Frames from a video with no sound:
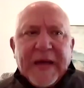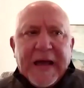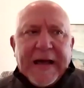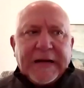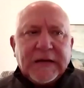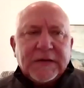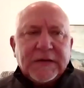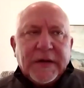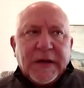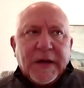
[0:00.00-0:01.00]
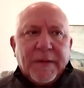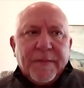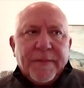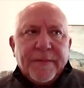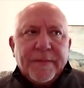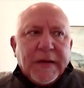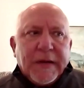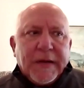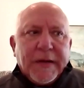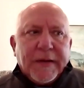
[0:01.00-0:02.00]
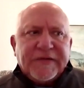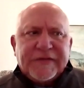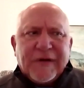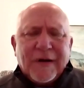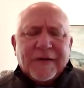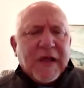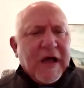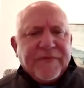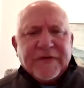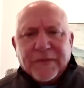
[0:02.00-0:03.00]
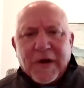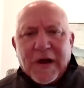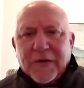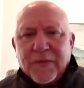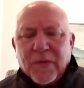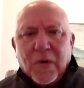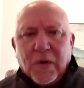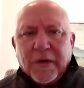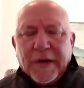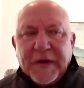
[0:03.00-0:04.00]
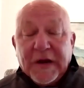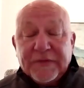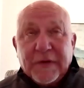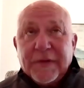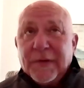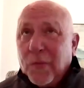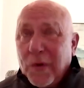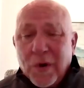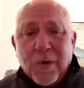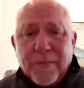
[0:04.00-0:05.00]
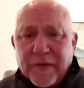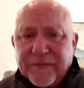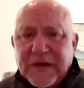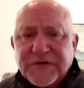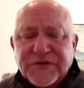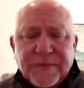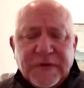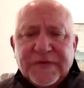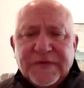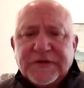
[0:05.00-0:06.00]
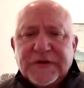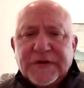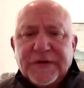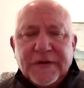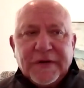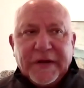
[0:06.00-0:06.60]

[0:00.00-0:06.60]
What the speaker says: back. I started life as a rock and roller. I mean, I was on the road, professional musician.